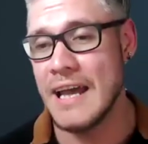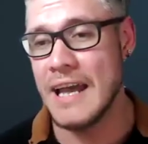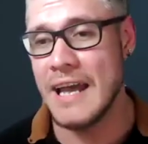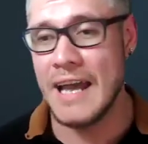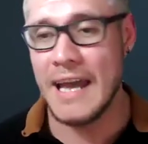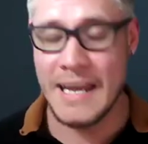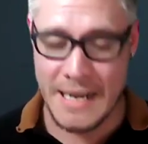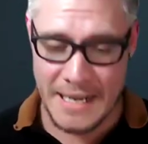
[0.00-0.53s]

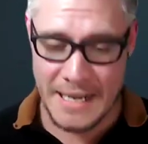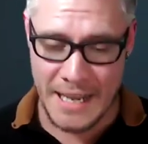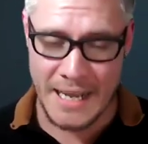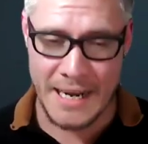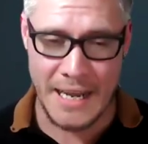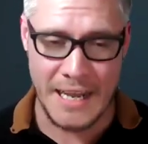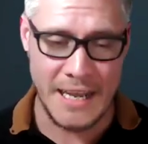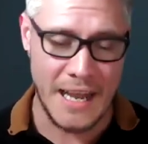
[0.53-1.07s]
and
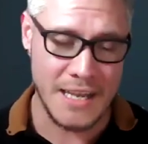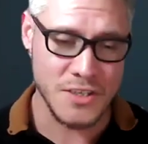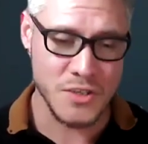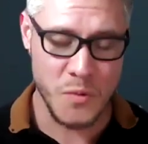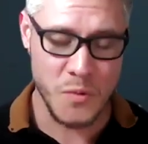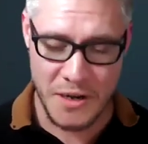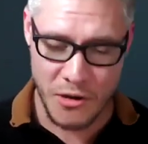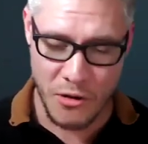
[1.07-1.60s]
again, I just
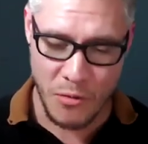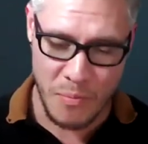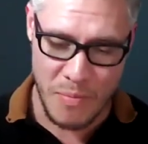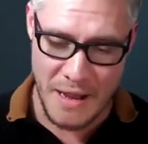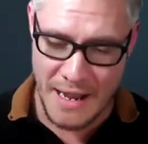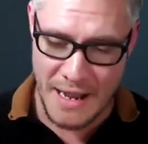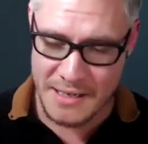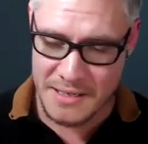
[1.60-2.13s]
want to go
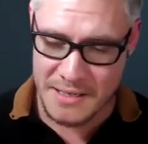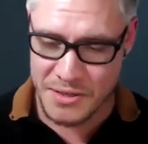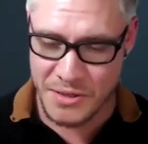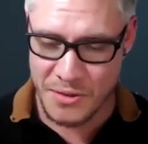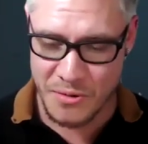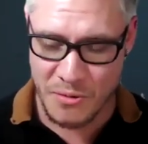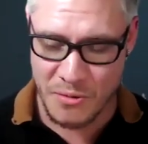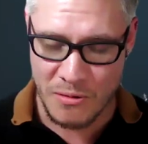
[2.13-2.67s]
back
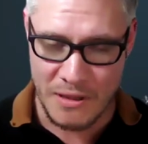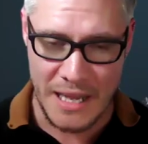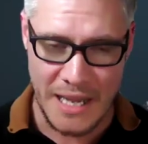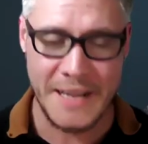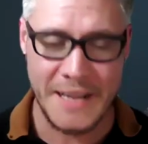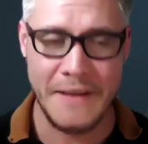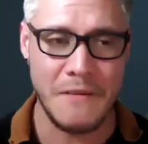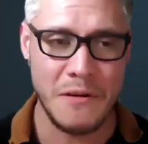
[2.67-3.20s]
to
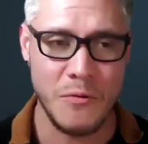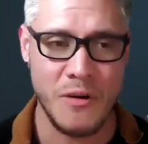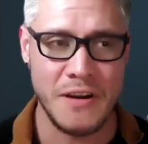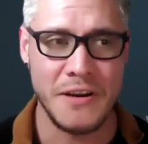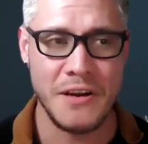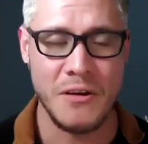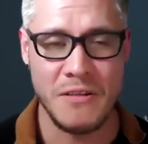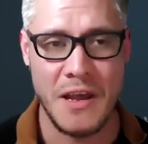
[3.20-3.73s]
letting
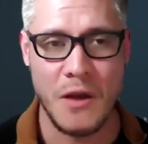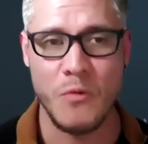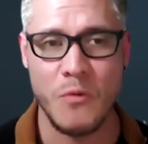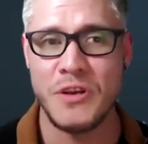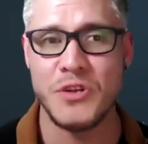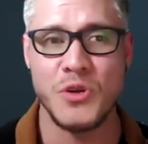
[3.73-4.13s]
everyone know that we